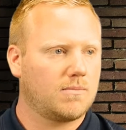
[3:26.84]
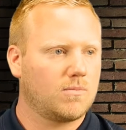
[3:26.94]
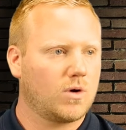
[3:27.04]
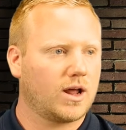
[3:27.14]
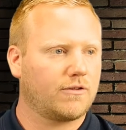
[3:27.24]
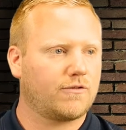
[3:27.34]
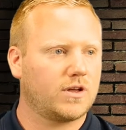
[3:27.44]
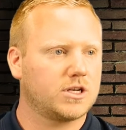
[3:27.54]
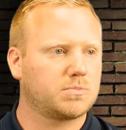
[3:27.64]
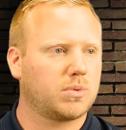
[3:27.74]
When I
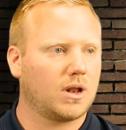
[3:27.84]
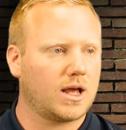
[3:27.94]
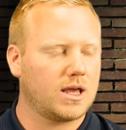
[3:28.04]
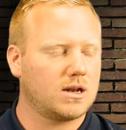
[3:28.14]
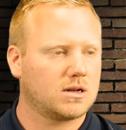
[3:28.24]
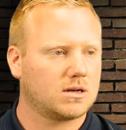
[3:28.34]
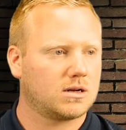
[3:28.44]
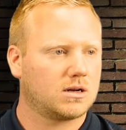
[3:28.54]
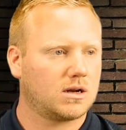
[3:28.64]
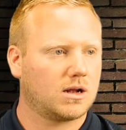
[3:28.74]
finished playing,
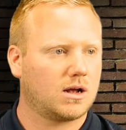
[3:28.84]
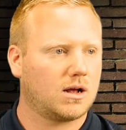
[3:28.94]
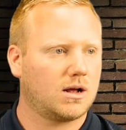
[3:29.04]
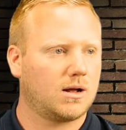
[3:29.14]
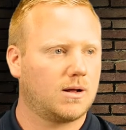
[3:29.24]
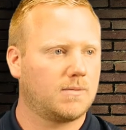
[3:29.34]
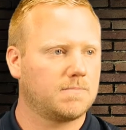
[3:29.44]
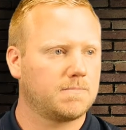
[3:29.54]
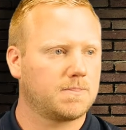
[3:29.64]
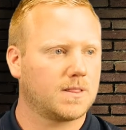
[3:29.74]

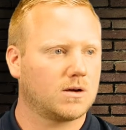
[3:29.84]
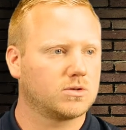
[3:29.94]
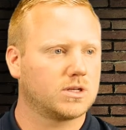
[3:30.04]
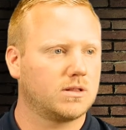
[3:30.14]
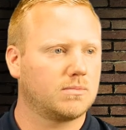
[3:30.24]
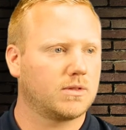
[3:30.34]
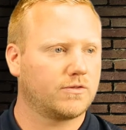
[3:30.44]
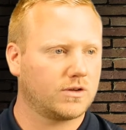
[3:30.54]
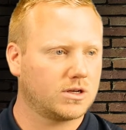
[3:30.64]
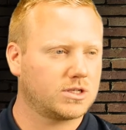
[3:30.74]
I was in the
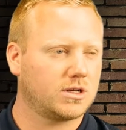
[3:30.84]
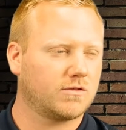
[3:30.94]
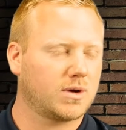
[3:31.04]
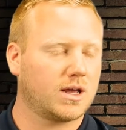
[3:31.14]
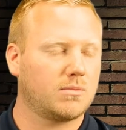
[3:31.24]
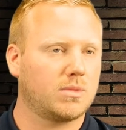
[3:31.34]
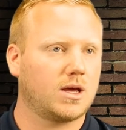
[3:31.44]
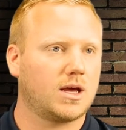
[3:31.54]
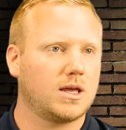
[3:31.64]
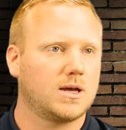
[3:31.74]
first year of my
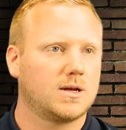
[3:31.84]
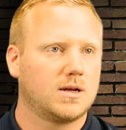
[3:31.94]
MBA.